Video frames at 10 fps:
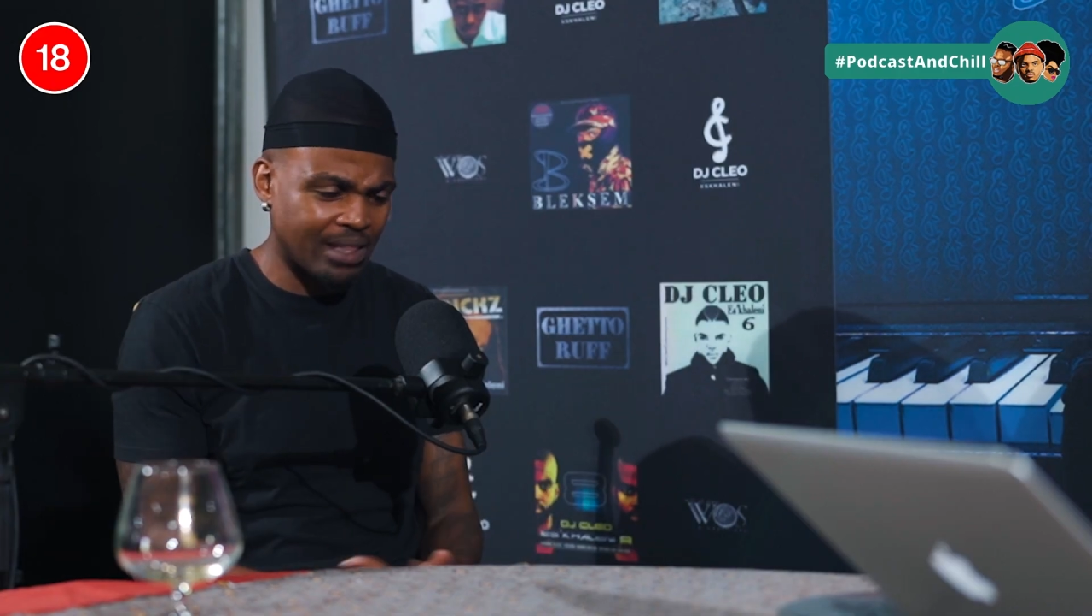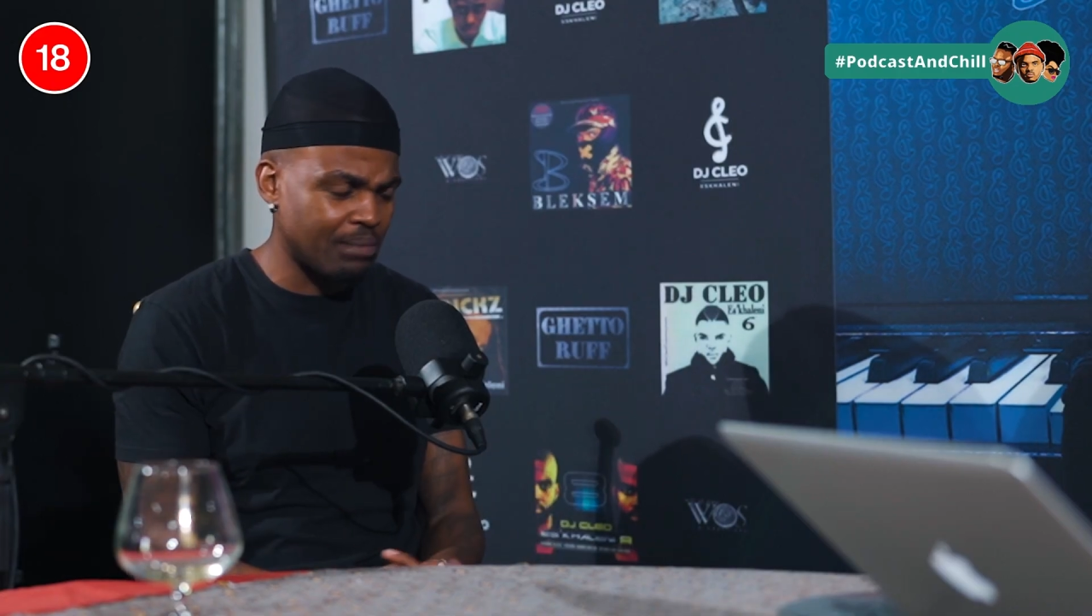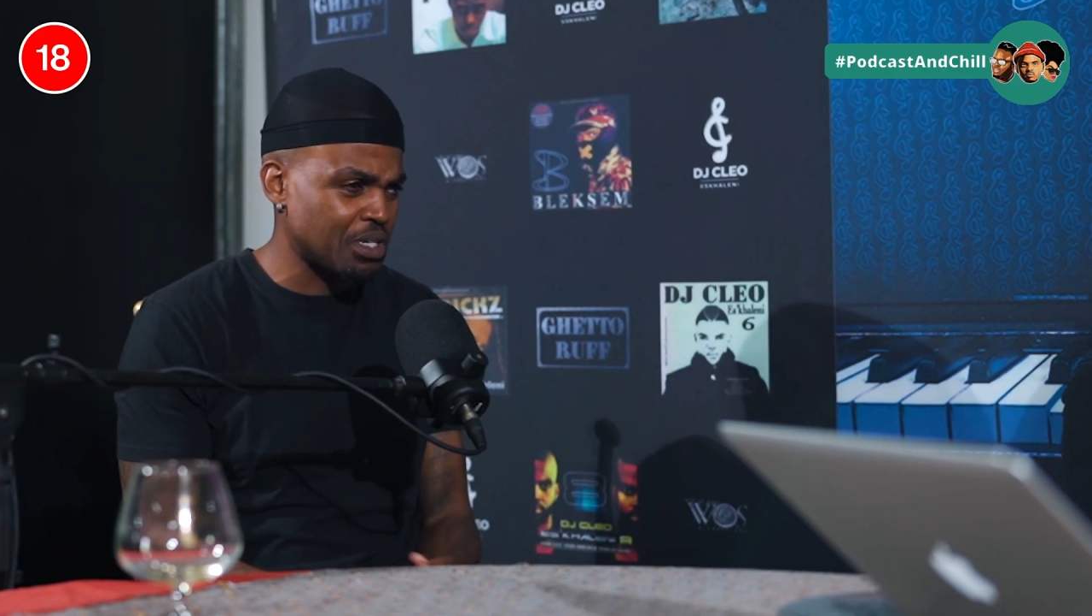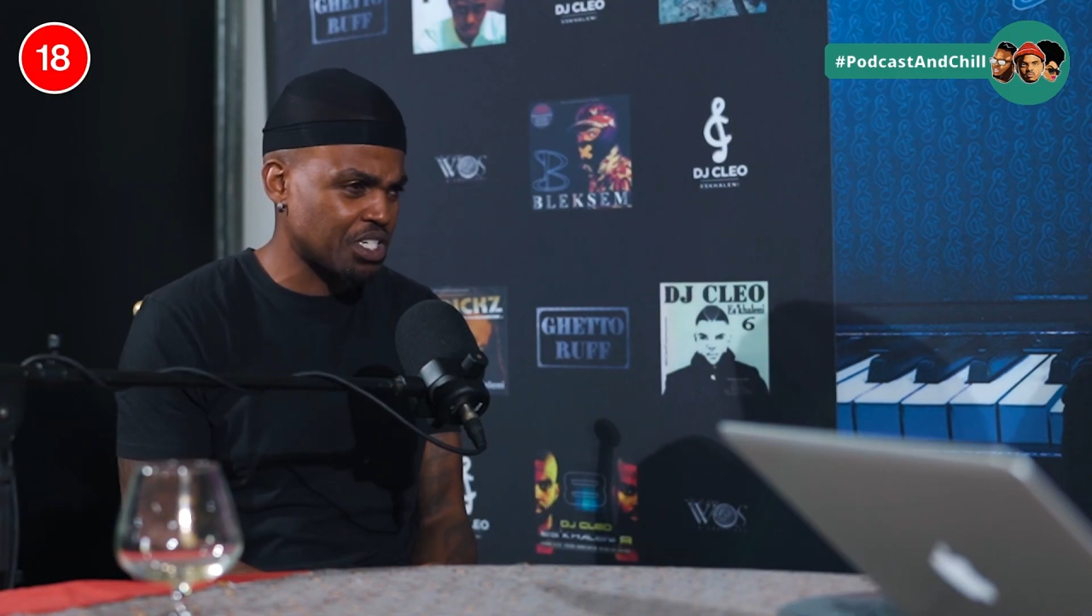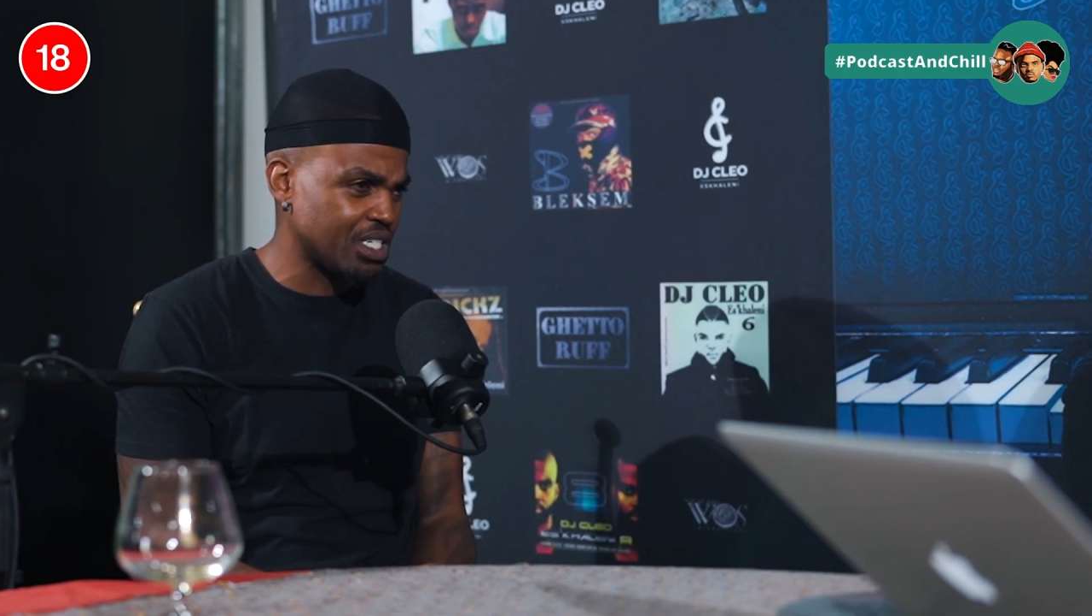the
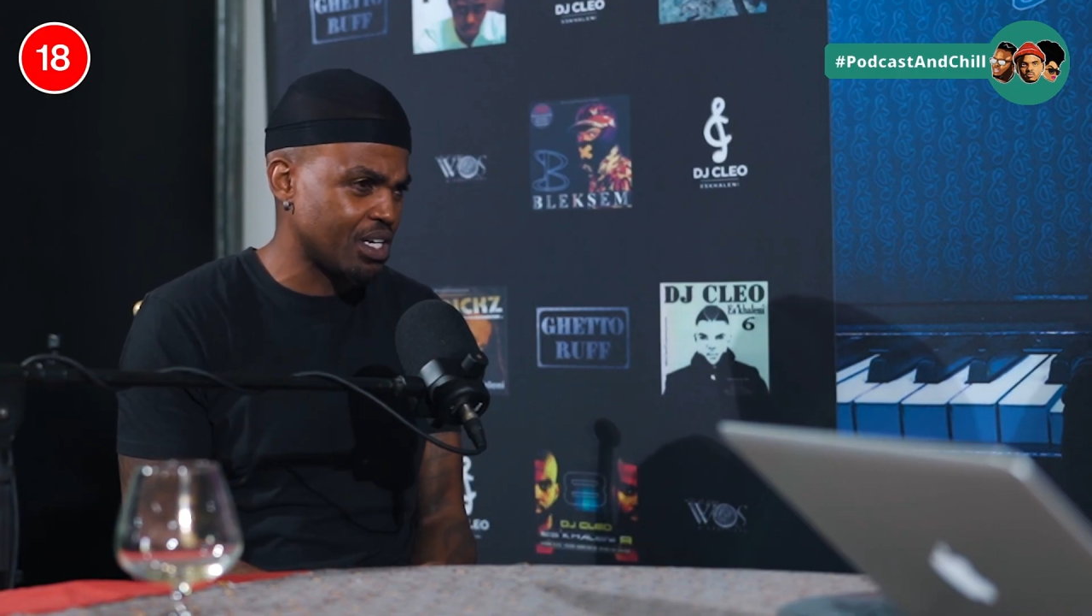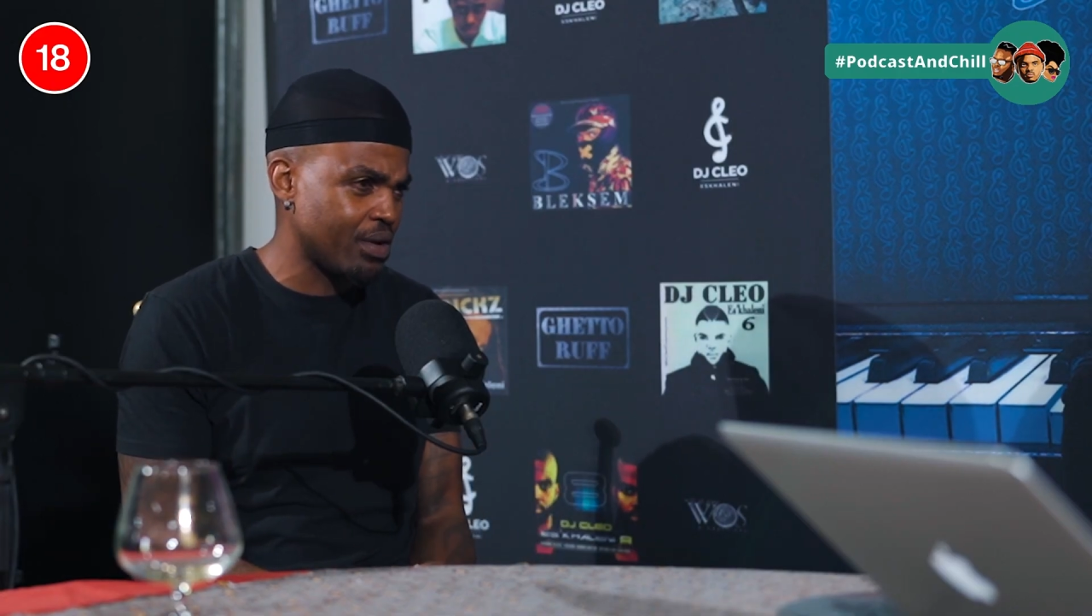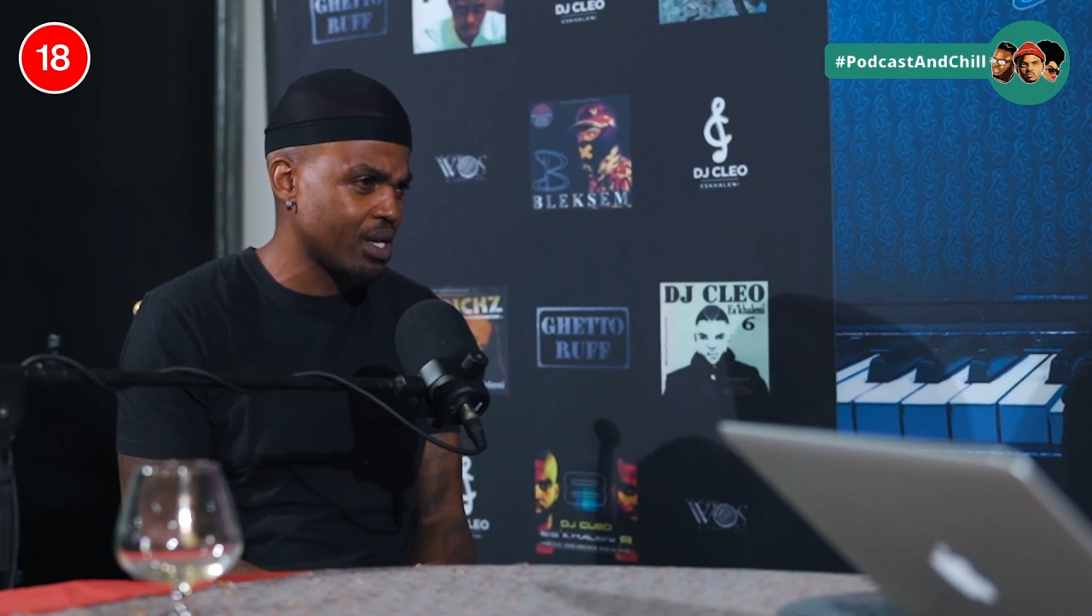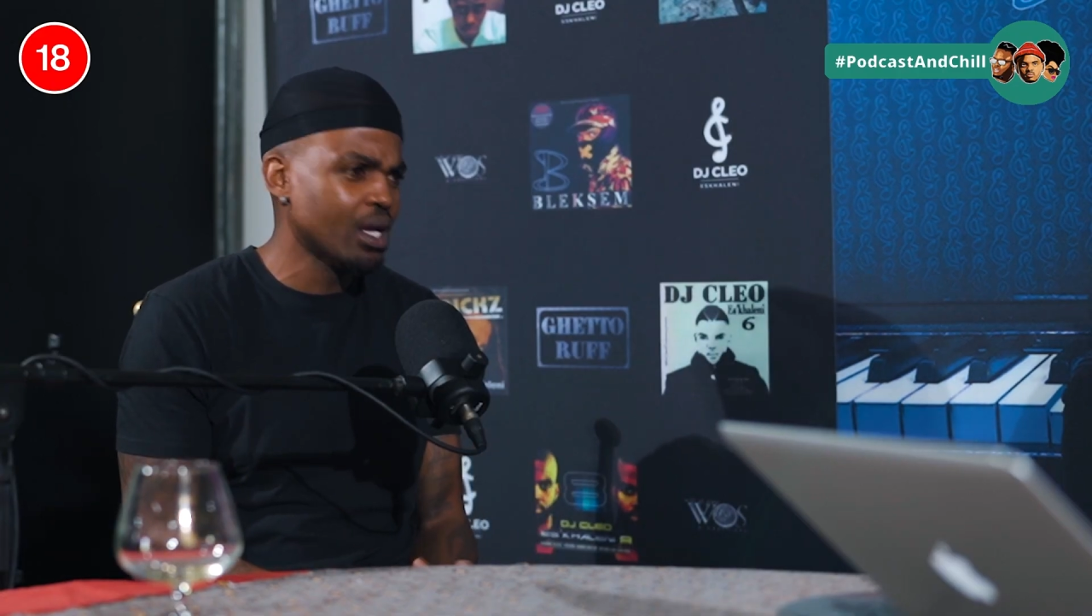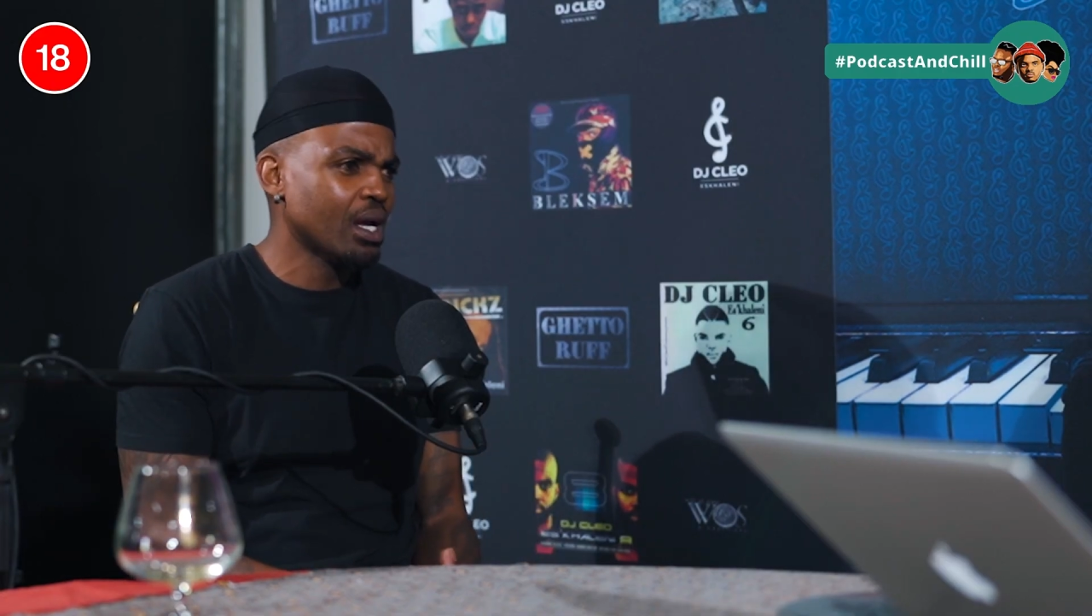machinery,